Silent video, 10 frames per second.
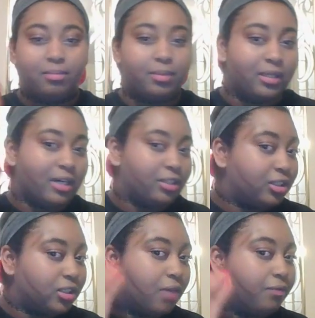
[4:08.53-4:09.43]
but I
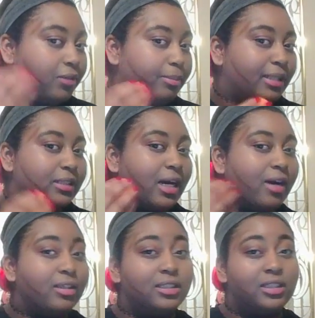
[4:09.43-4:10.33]
just softly blend it
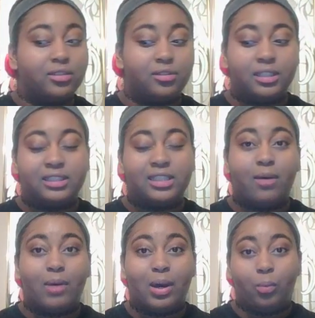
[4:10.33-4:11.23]
out until it's
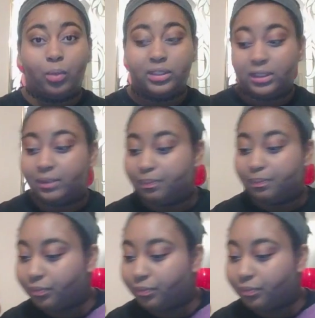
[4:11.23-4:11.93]
how I want it.